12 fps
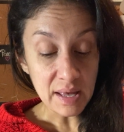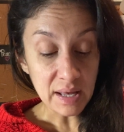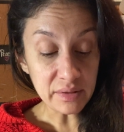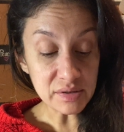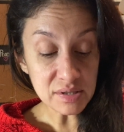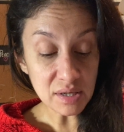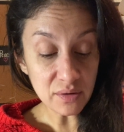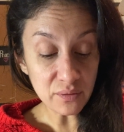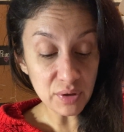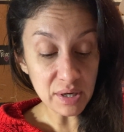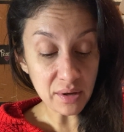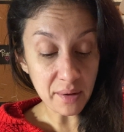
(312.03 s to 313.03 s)
and the son of
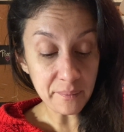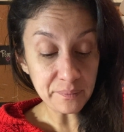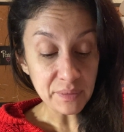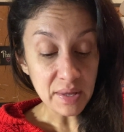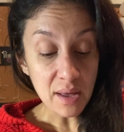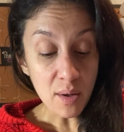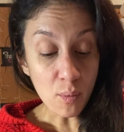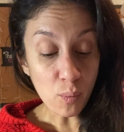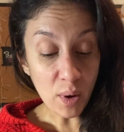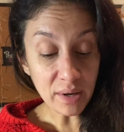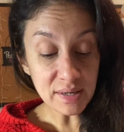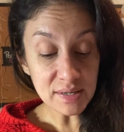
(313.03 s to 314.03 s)
Rechab
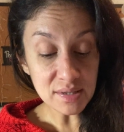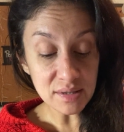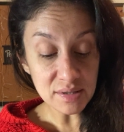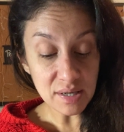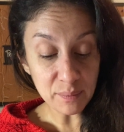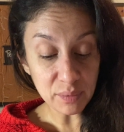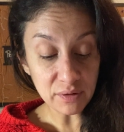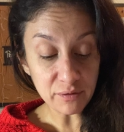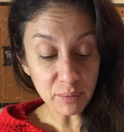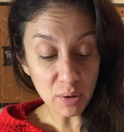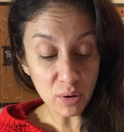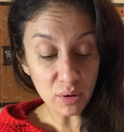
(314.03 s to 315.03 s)
went into the temple of
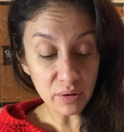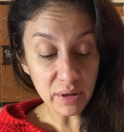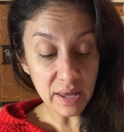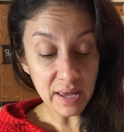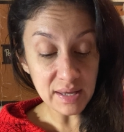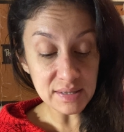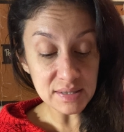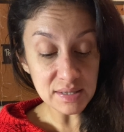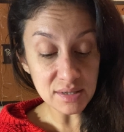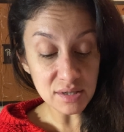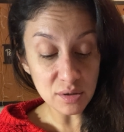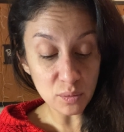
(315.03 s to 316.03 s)
Baal and
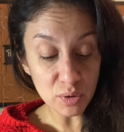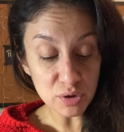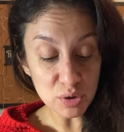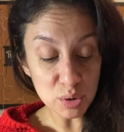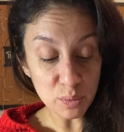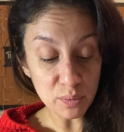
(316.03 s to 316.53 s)
said to the worshippers